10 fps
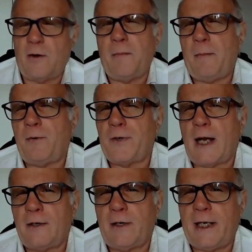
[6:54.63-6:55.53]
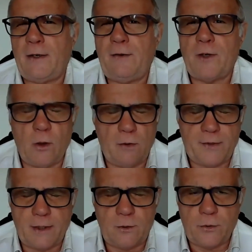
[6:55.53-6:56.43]
I don't remember. I don't even
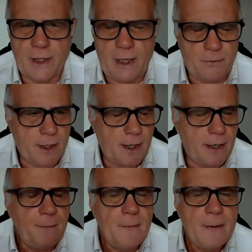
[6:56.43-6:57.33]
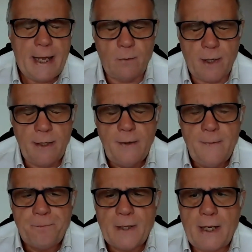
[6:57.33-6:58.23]
know if they knew the name of the guy. Anyway,
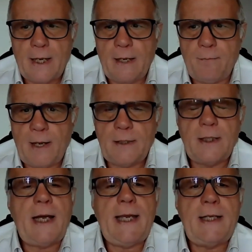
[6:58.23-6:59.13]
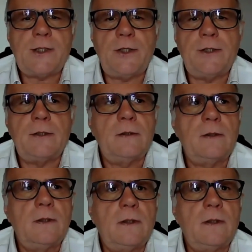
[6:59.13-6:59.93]
and the guy answered,